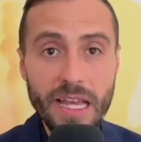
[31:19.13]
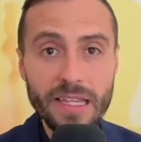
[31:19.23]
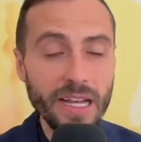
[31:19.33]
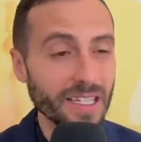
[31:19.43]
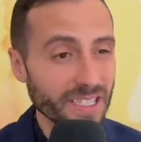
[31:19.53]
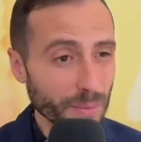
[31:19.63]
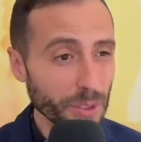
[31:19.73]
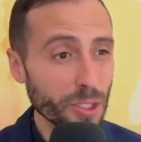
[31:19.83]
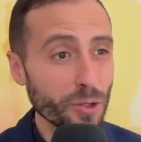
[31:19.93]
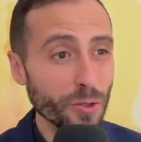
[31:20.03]
that it
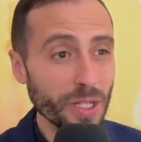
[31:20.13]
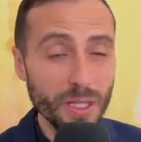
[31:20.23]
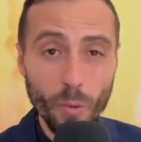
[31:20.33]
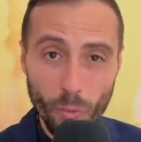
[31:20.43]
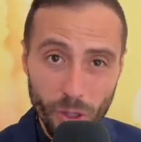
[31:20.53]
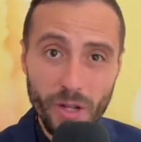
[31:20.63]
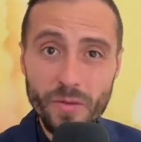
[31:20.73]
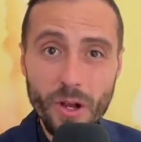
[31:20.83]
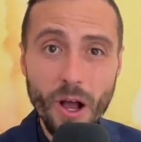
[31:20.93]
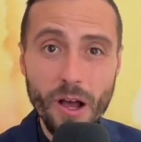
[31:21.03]
substituted the Word
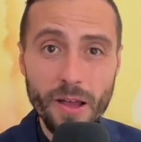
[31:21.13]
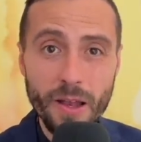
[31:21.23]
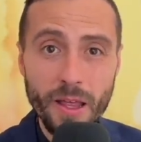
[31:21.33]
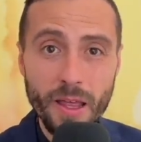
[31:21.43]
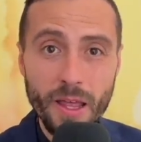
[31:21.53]
of God